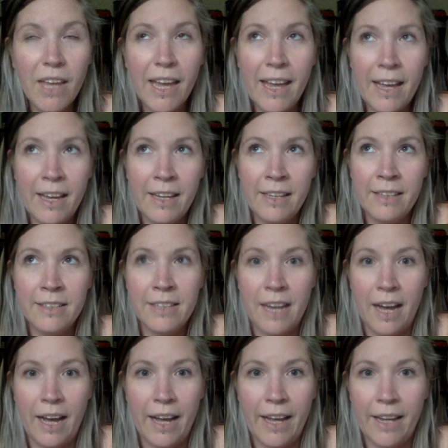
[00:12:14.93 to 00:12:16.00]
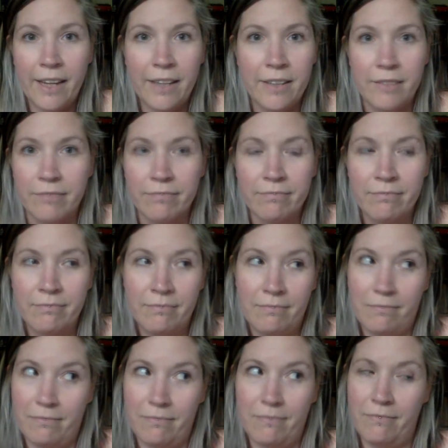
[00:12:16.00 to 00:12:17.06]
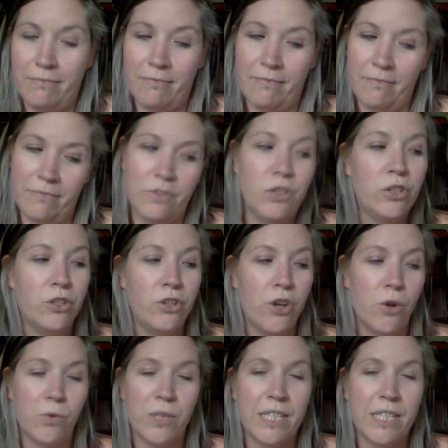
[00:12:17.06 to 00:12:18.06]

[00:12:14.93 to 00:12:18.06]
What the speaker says: And I know